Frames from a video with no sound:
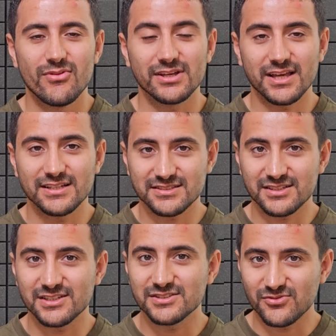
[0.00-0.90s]
The
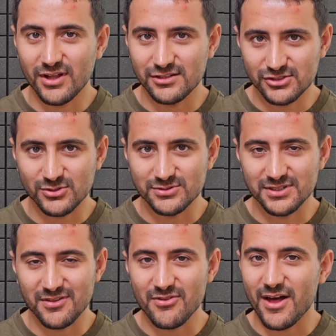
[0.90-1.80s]
casting is well
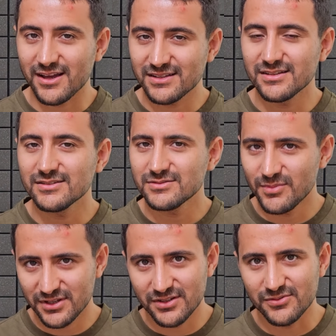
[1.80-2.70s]
chosen, the acting is
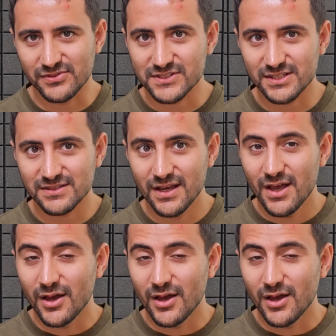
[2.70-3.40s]
magnificent.